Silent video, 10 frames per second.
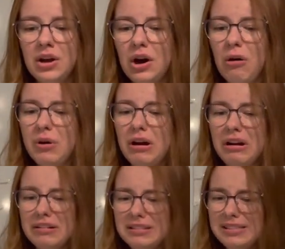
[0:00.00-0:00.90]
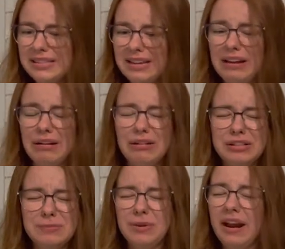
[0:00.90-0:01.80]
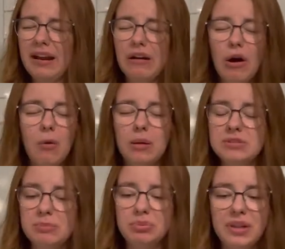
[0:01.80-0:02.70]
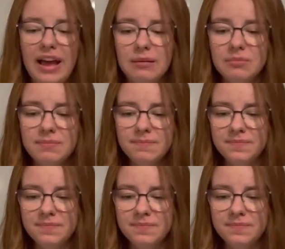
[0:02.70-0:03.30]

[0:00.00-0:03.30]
Oh, it hurts. It hurts, but I know I'm to blame.